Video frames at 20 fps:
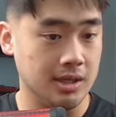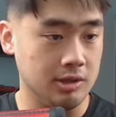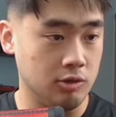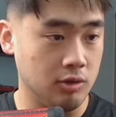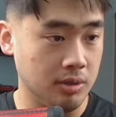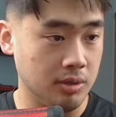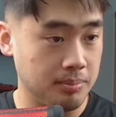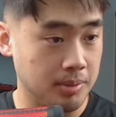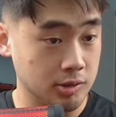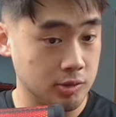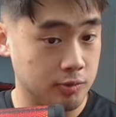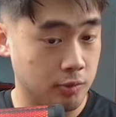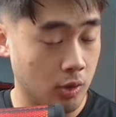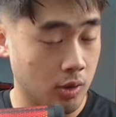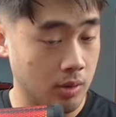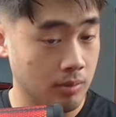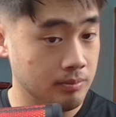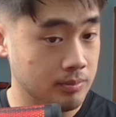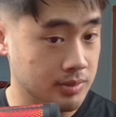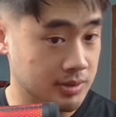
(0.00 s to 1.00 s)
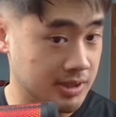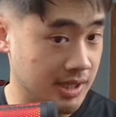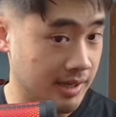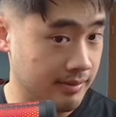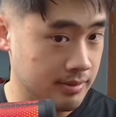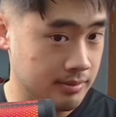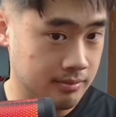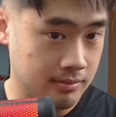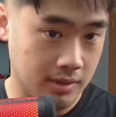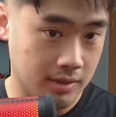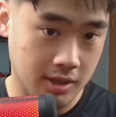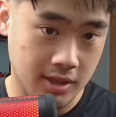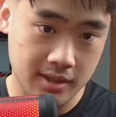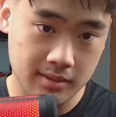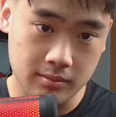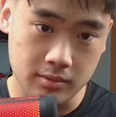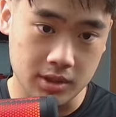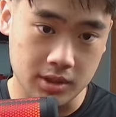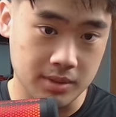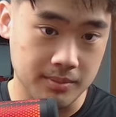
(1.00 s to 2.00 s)
3 plus 4, 7. All
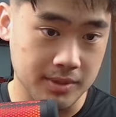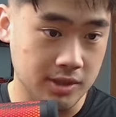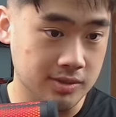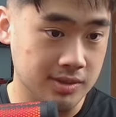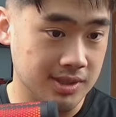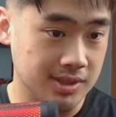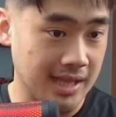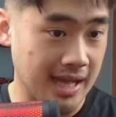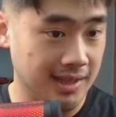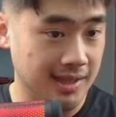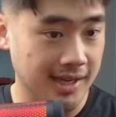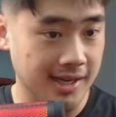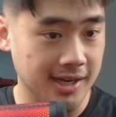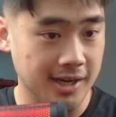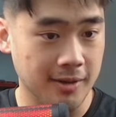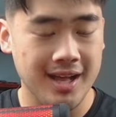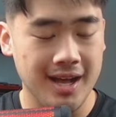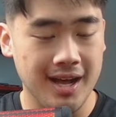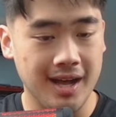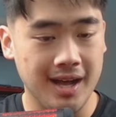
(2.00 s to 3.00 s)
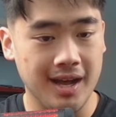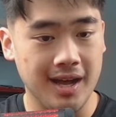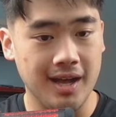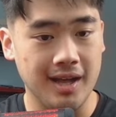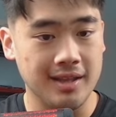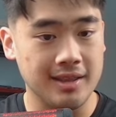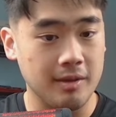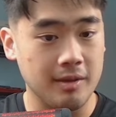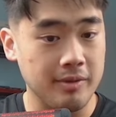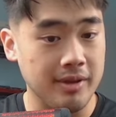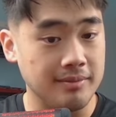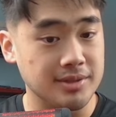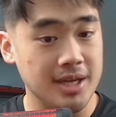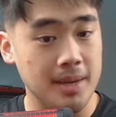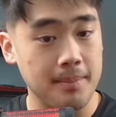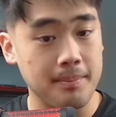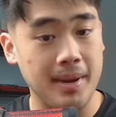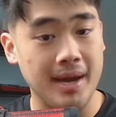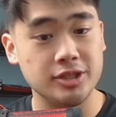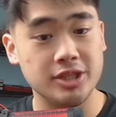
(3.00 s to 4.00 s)
right, we're going to be using that later. Now we have
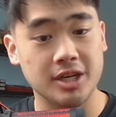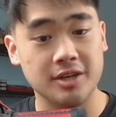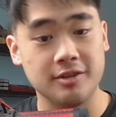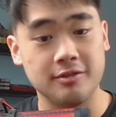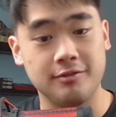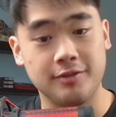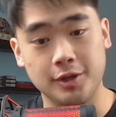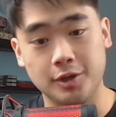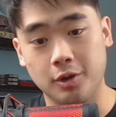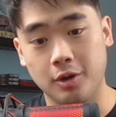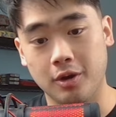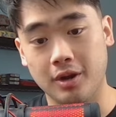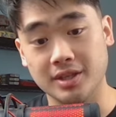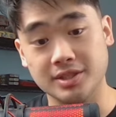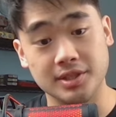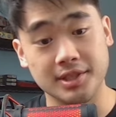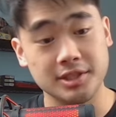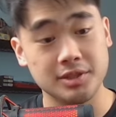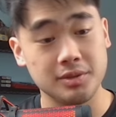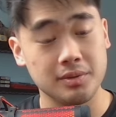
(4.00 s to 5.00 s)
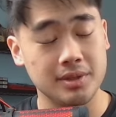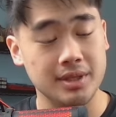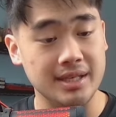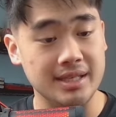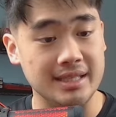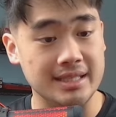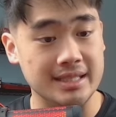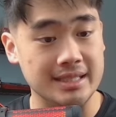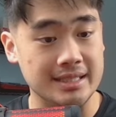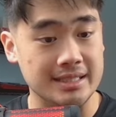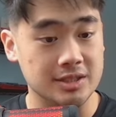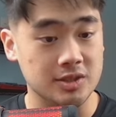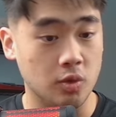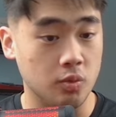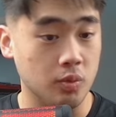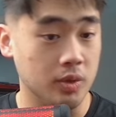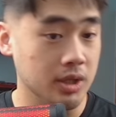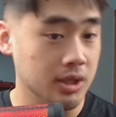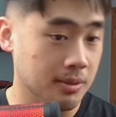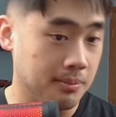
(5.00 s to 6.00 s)
Tenpai Dragon Fedora. So this one is
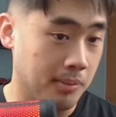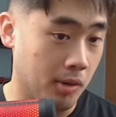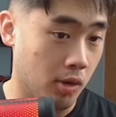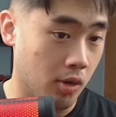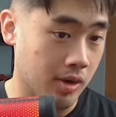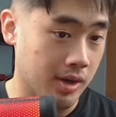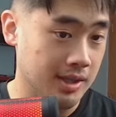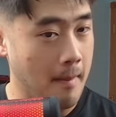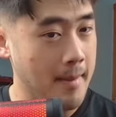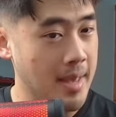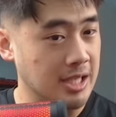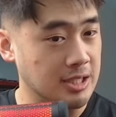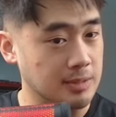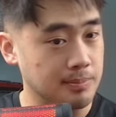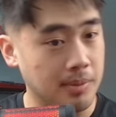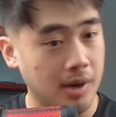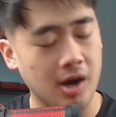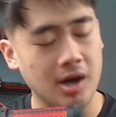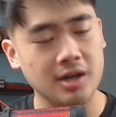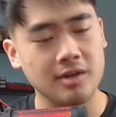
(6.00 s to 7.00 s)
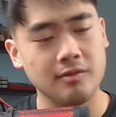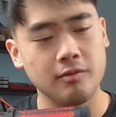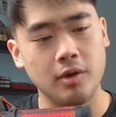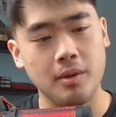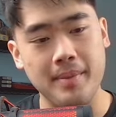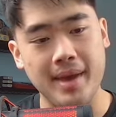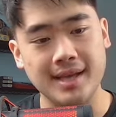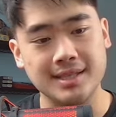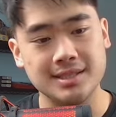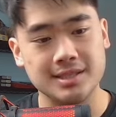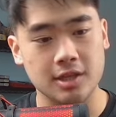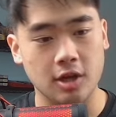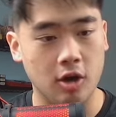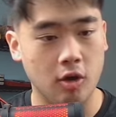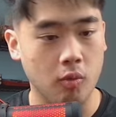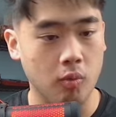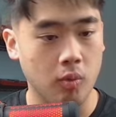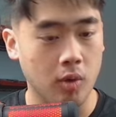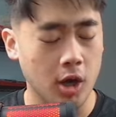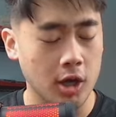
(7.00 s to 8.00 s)
really important. It's part of what makes it
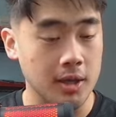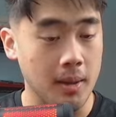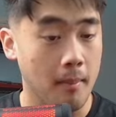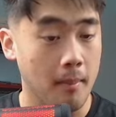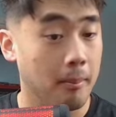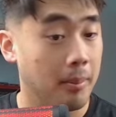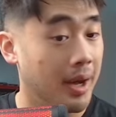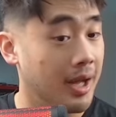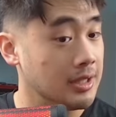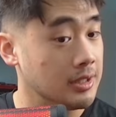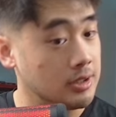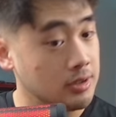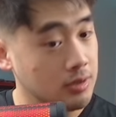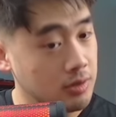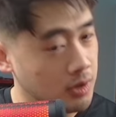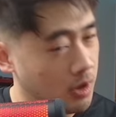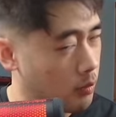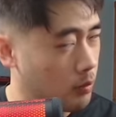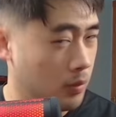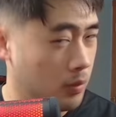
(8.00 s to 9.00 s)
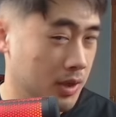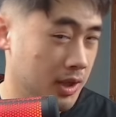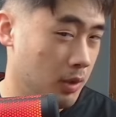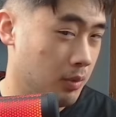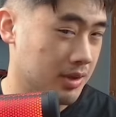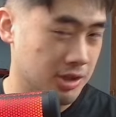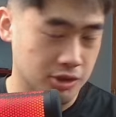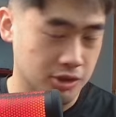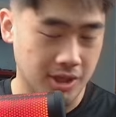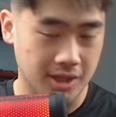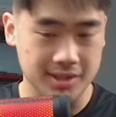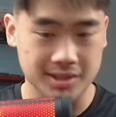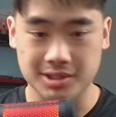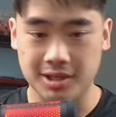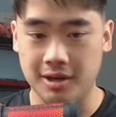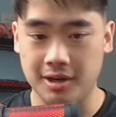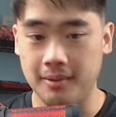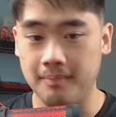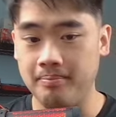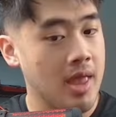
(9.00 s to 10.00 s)
all work, but you don't really want to draw this card.